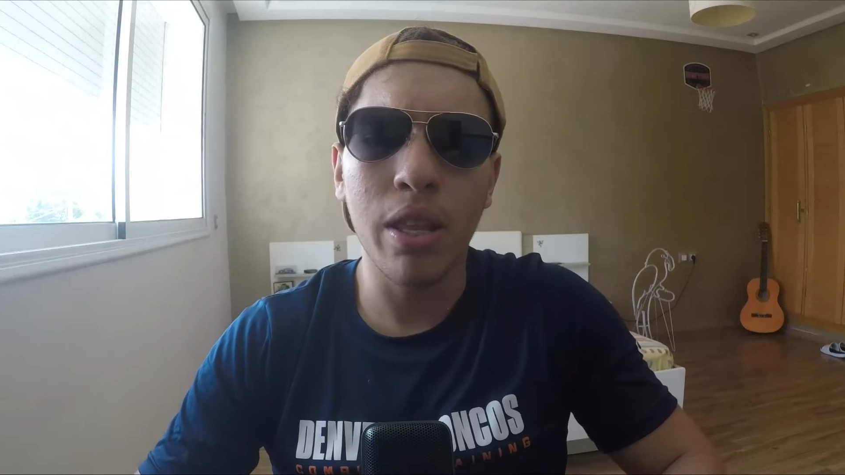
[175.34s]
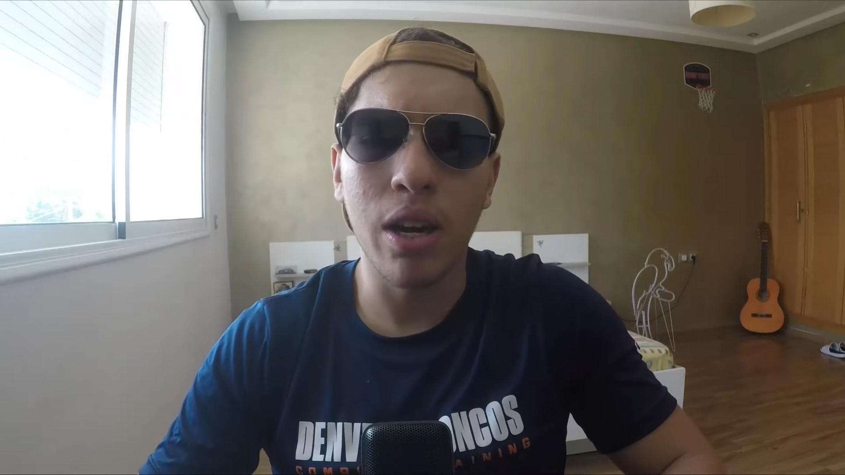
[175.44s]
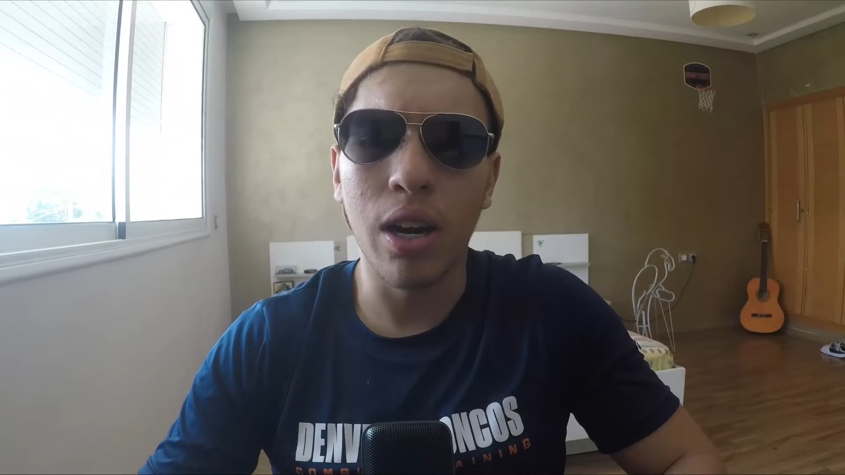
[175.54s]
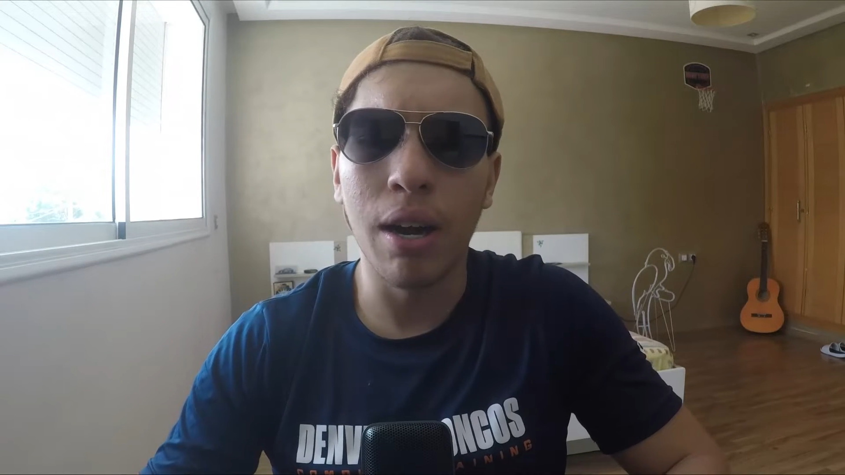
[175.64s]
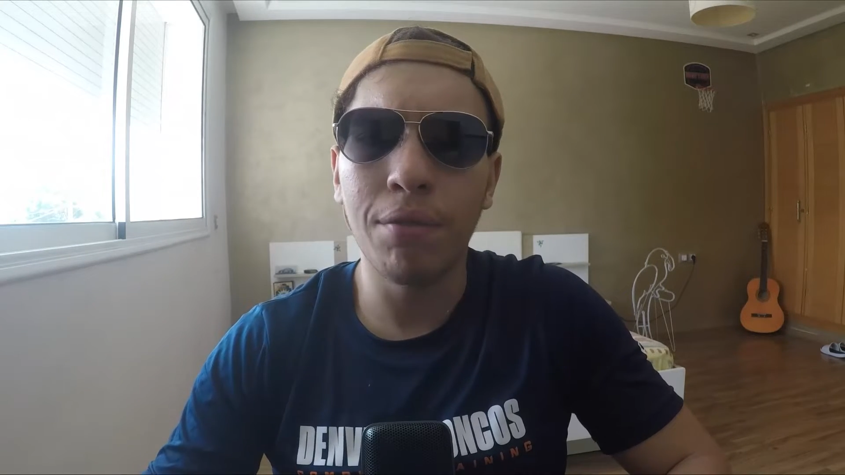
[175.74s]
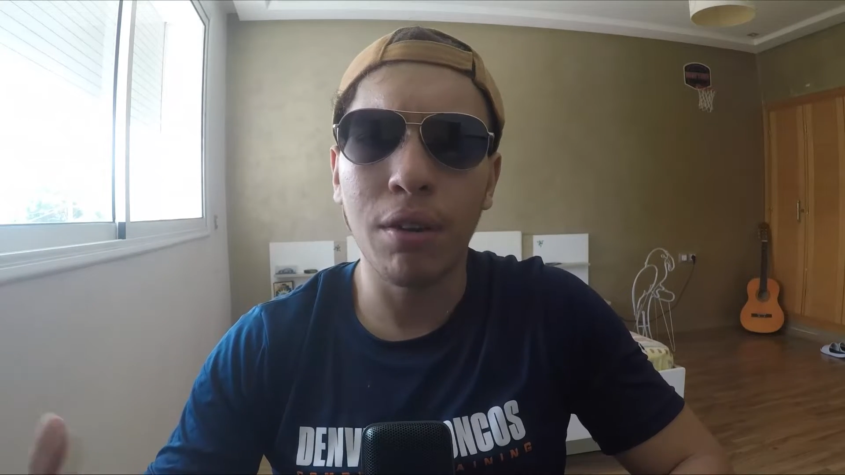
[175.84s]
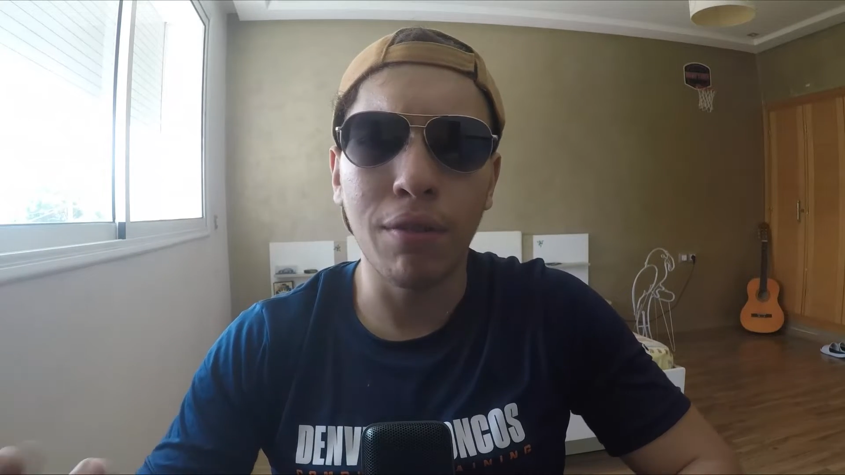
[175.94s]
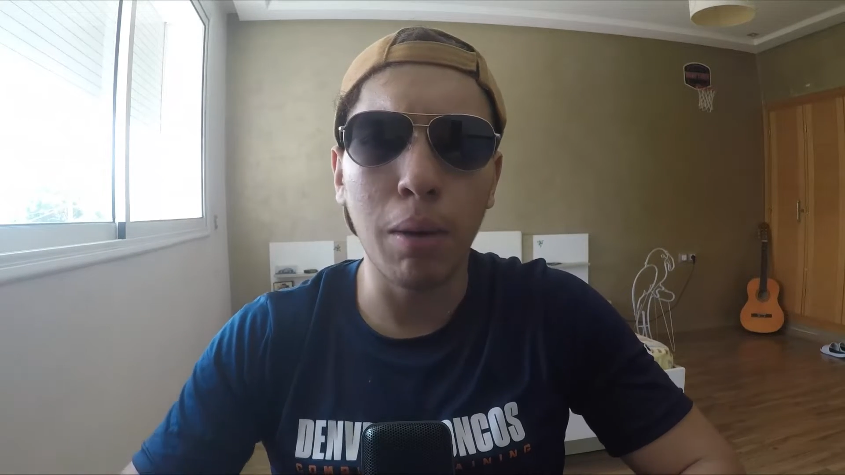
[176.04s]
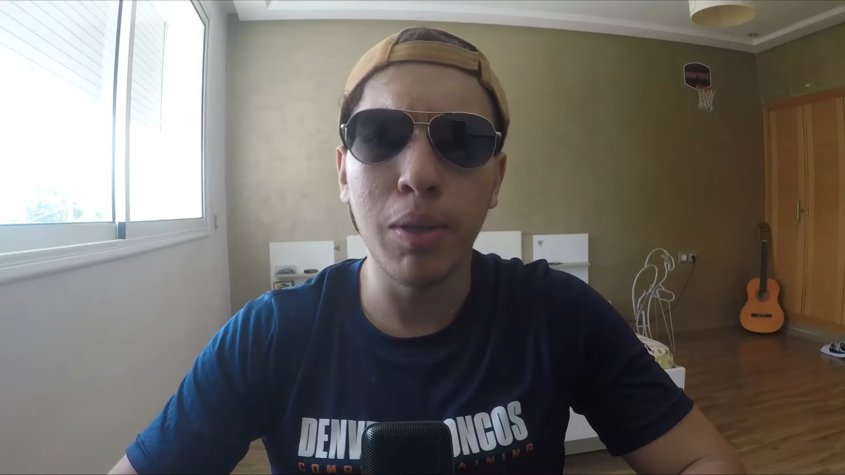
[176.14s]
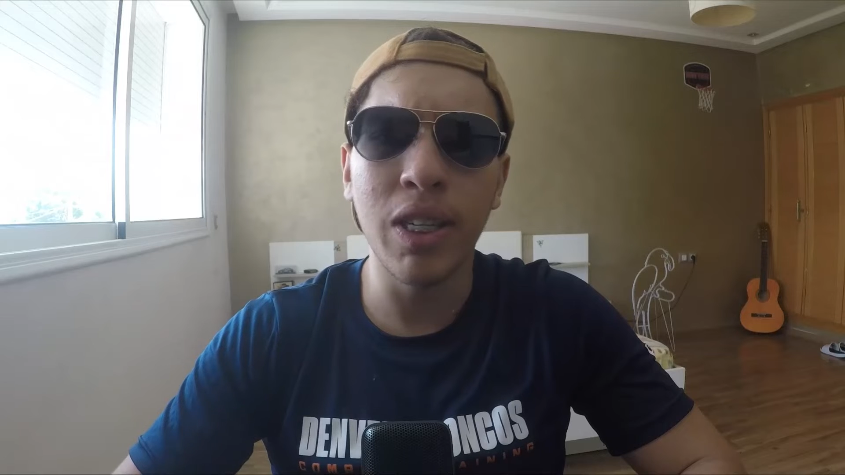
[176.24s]
they are having
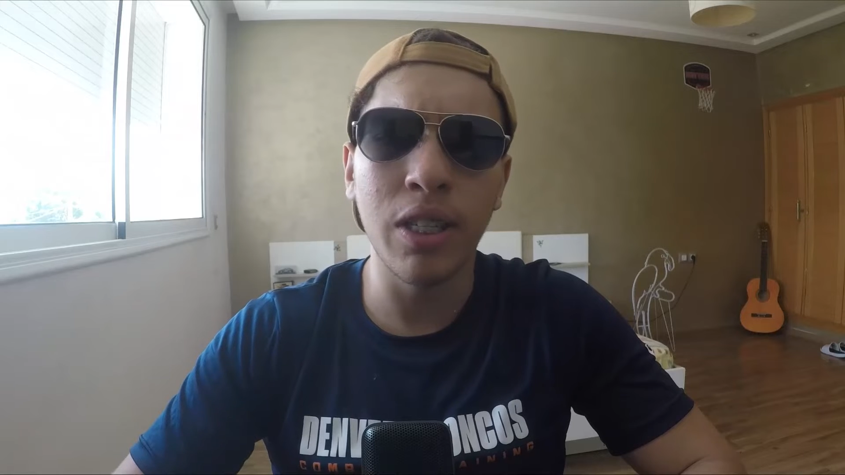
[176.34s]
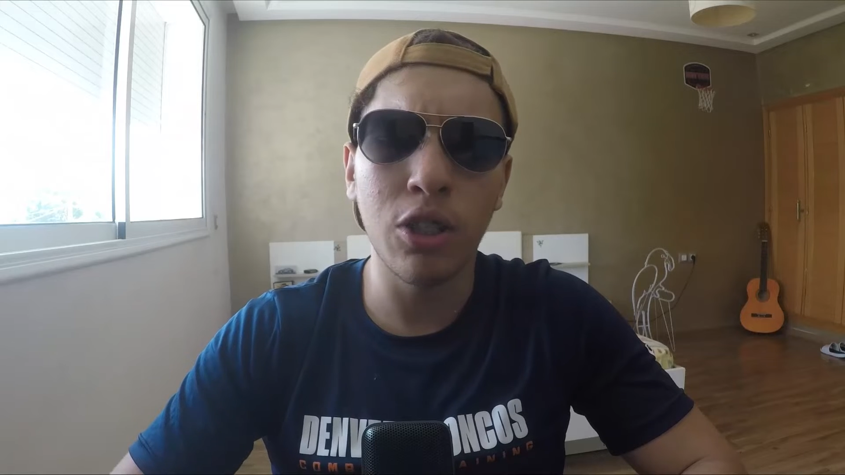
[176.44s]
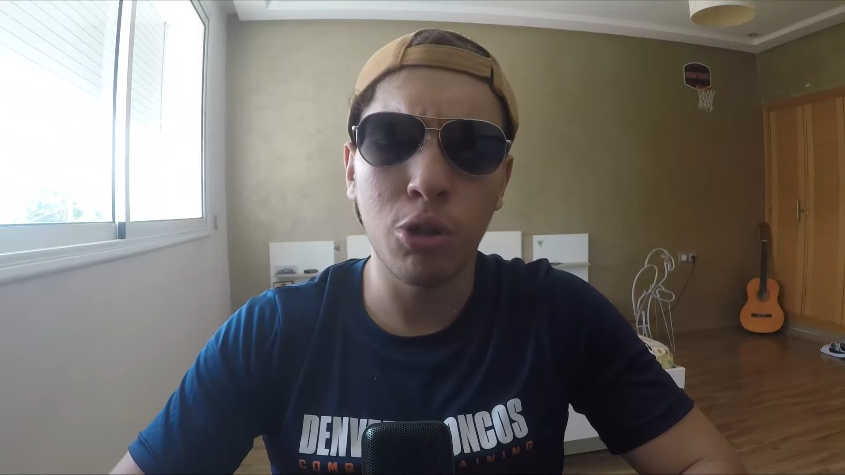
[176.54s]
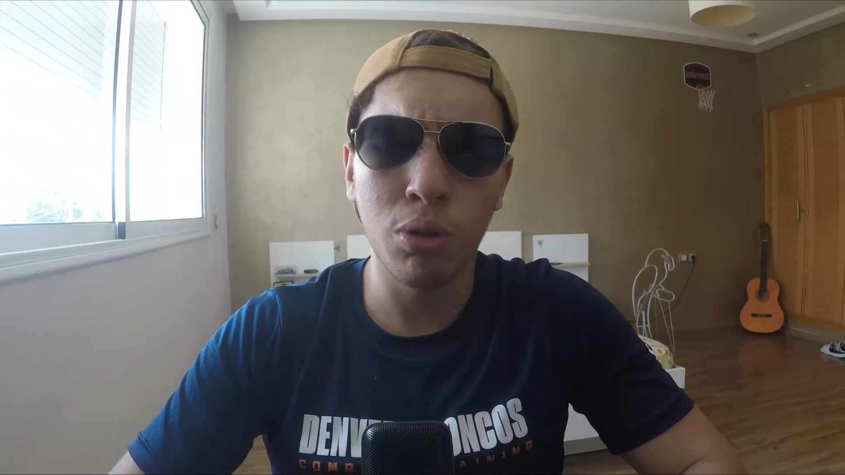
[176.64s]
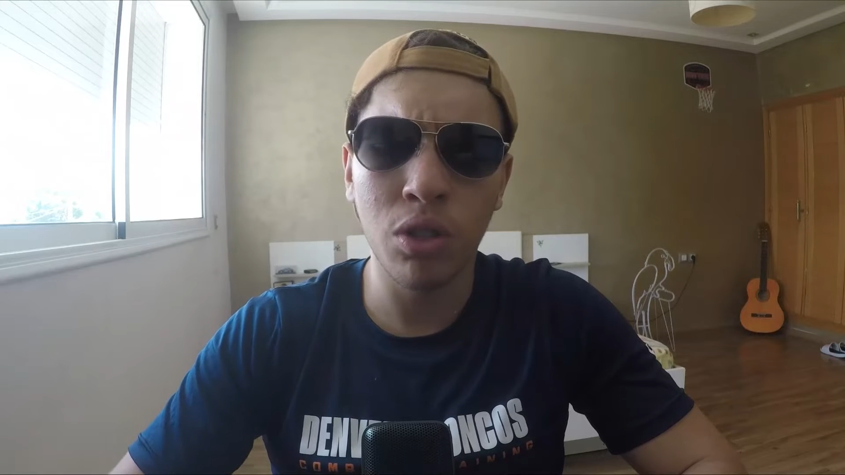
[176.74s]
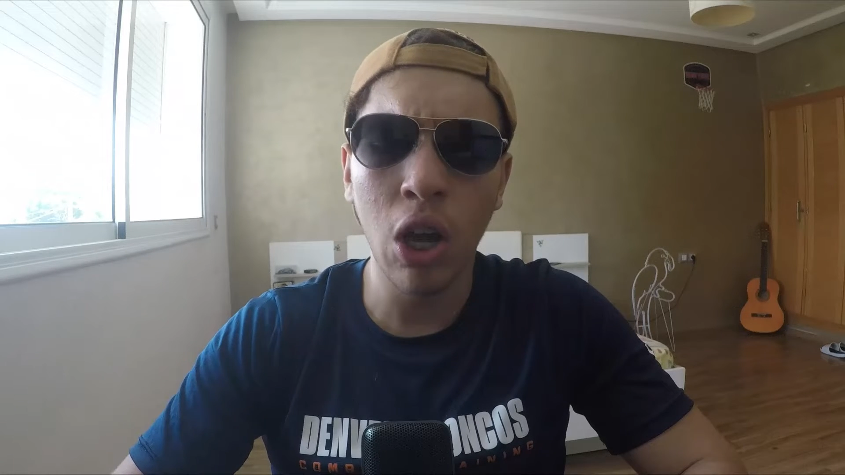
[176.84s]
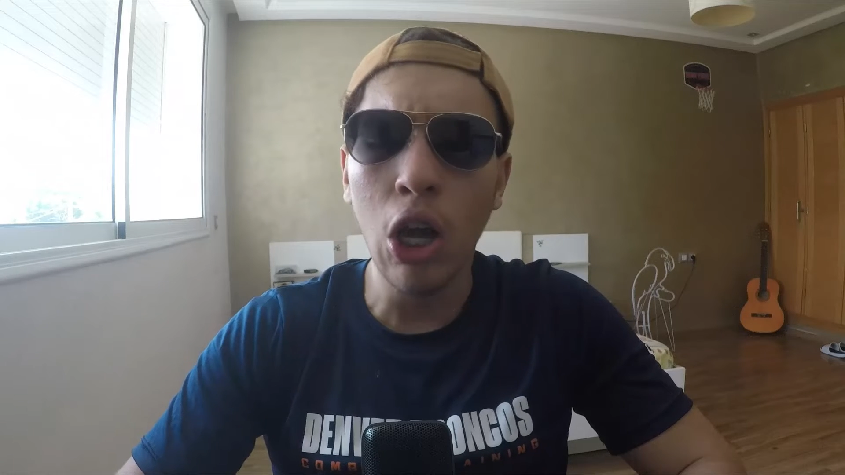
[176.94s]
family issues,